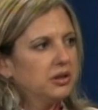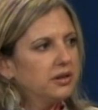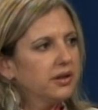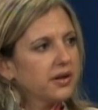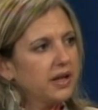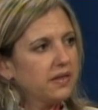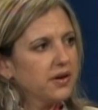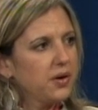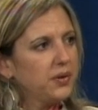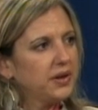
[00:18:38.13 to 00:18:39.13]
look like they're
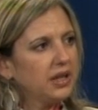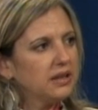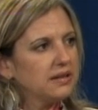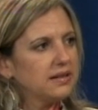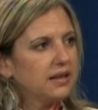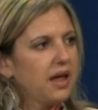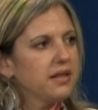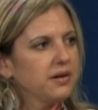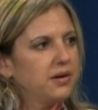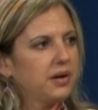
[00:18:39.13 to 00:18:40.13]
holding it
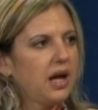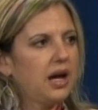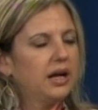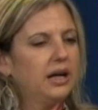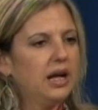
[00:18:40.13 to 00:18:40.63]
together okay.